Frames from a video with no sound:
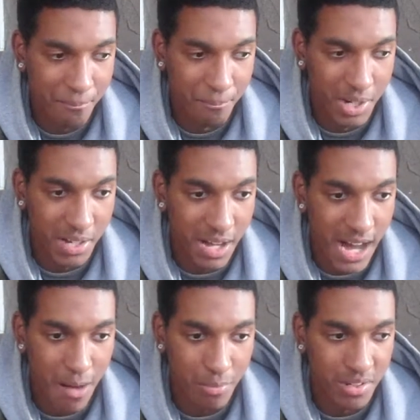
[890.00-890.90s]
But
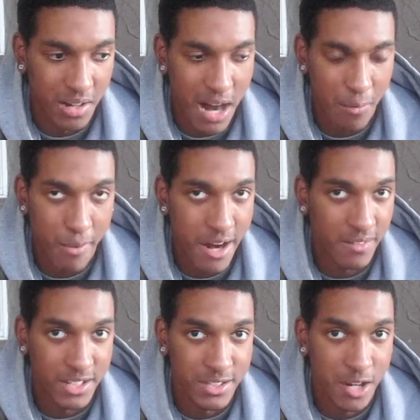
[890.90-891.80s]
I really, I
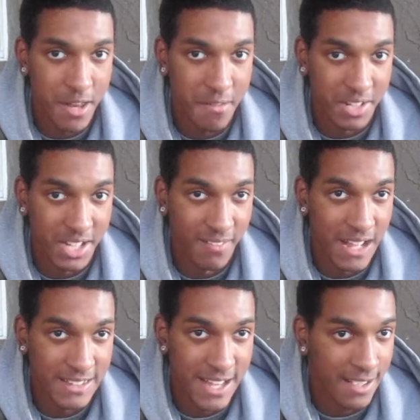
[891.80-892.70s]
rarely don't ever get
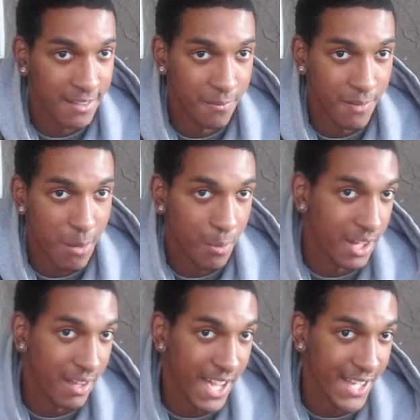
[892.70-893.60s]
like that because if I read
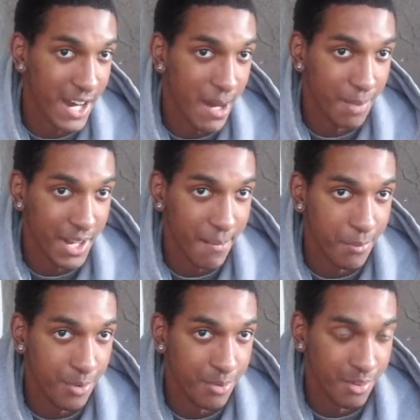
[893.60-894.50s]
a hate comment, I'm
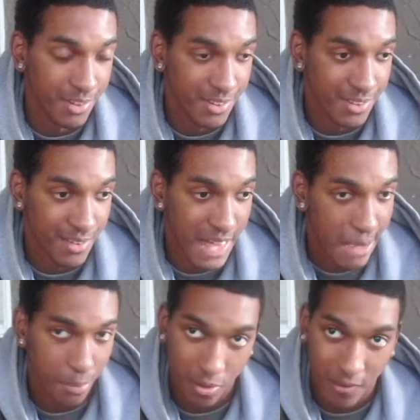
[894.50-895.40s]
usually just
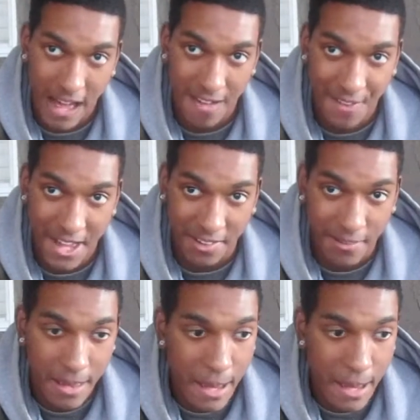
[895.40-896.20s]
able to laugh at it.